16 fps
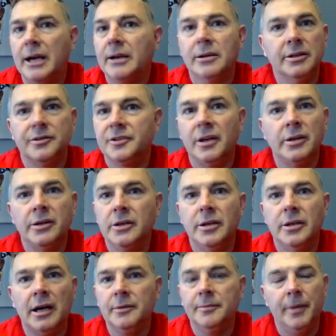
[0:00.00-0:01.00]
I'm going to sell
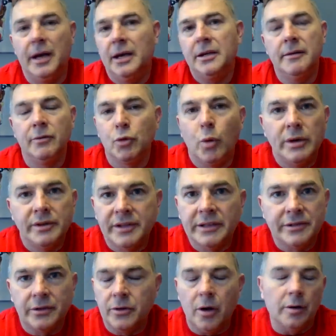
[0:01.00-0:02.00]
you. I'll, I'll give you twenty
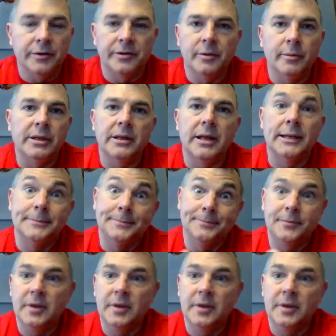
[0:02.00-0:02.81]
cents a dollar, something like that."